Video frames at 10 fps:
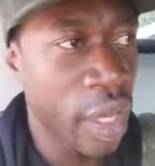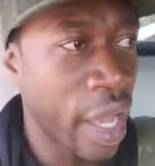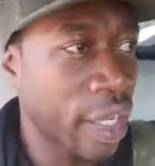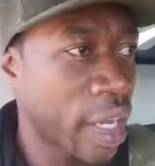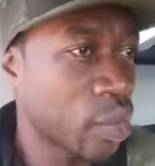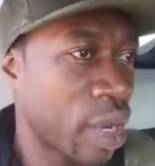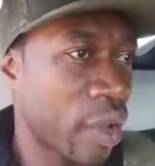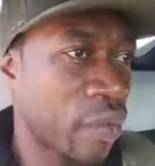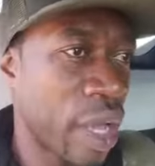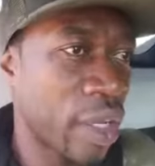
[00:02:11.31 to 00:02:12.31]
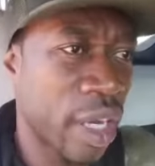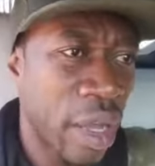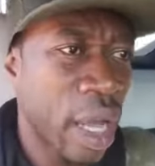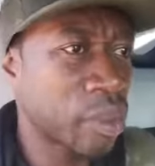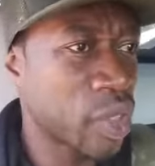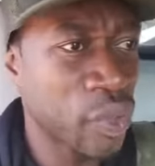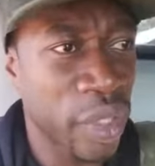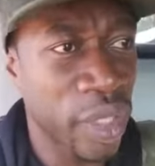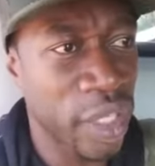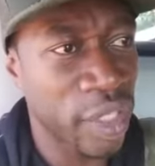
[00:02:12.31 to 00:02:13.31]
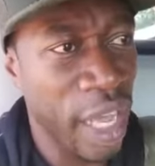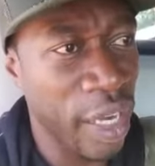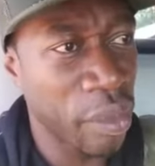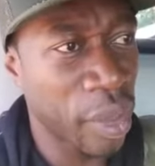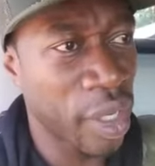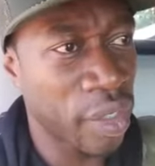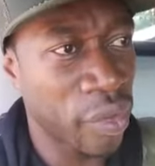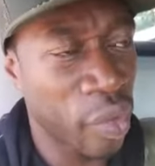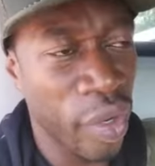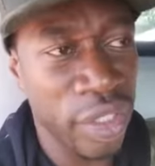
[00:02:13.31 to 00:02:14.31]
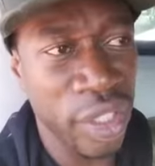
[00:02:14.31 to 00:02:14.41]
And that's what I found. Now, I'm just feeling excited because of a great